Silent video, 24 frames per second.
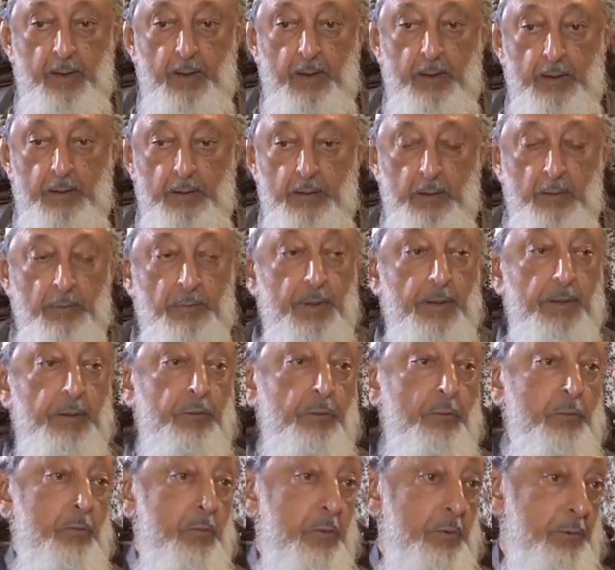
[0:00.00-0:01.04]
in the
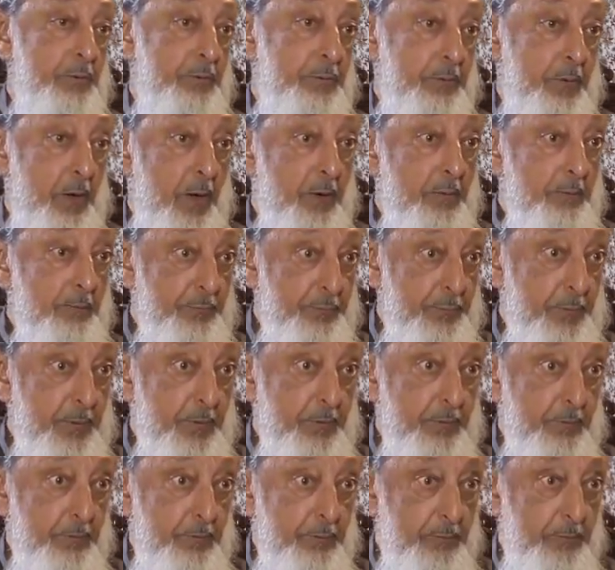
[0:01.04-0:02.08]
Bretton Woods
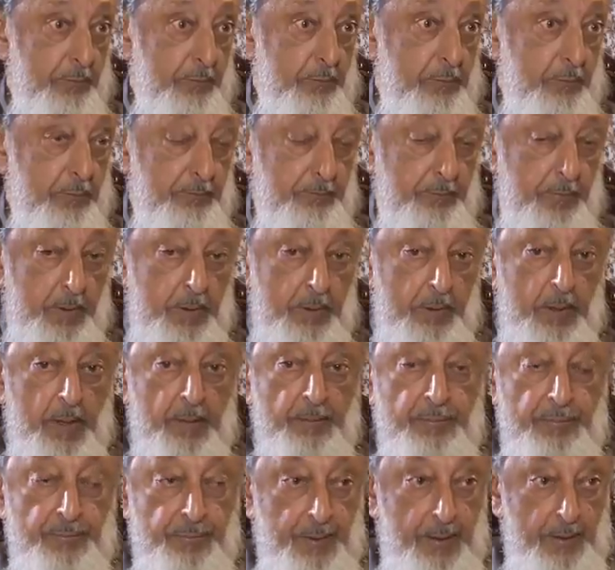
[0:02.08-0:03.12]
Conference in
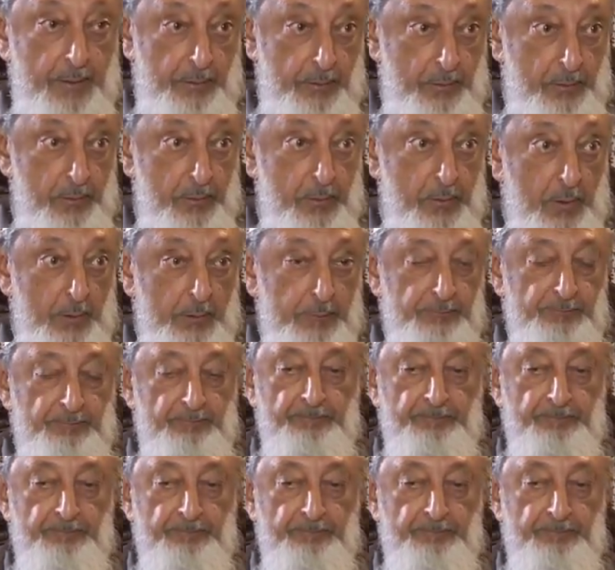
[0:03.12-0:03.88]
upstate New York.